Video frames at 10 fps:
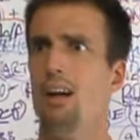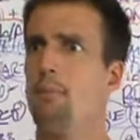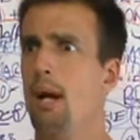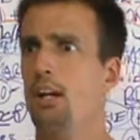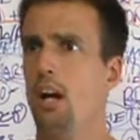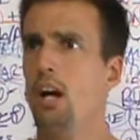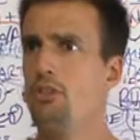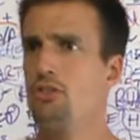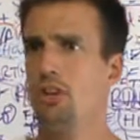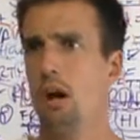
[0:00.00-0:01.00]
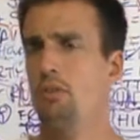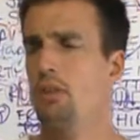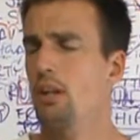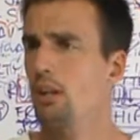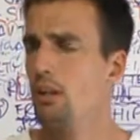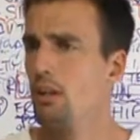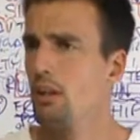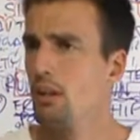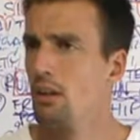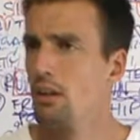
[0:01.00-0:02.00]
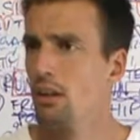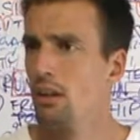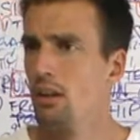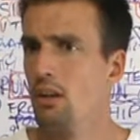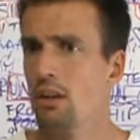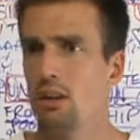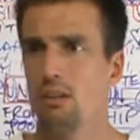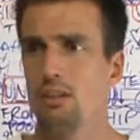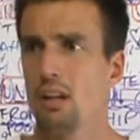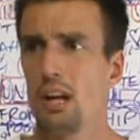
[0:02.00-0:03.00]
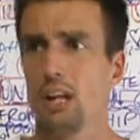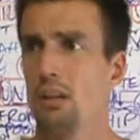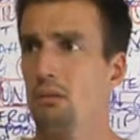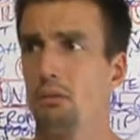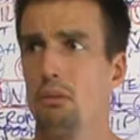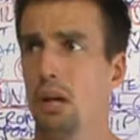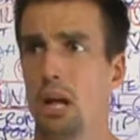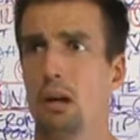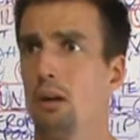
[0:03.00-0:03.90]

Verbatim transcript: by God's sovereignty. You're just like, yeah,